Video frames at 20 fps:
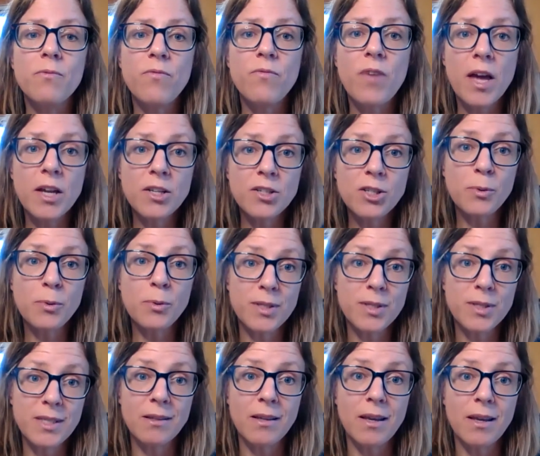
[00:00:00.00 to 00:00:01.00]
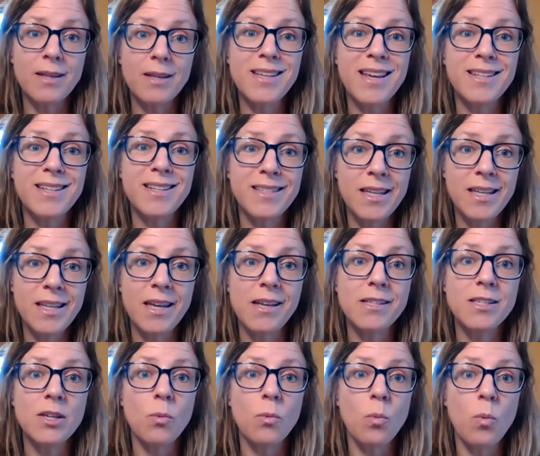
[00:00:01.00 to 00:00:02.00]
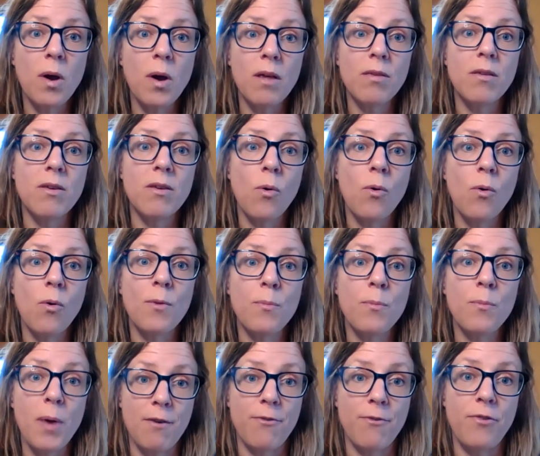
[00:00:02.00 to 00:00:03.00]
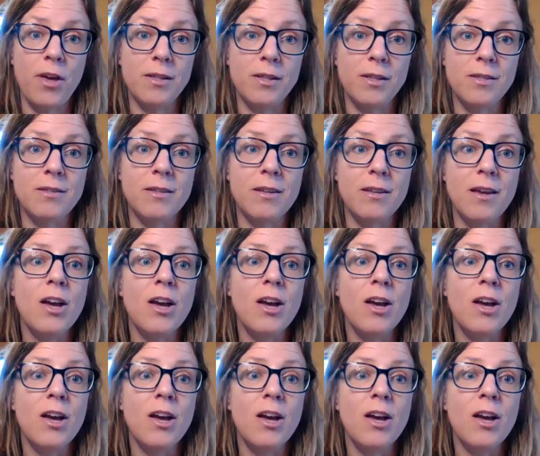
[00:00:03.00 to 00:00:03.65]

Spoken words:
vegetable seedlings and seeds with your benefits.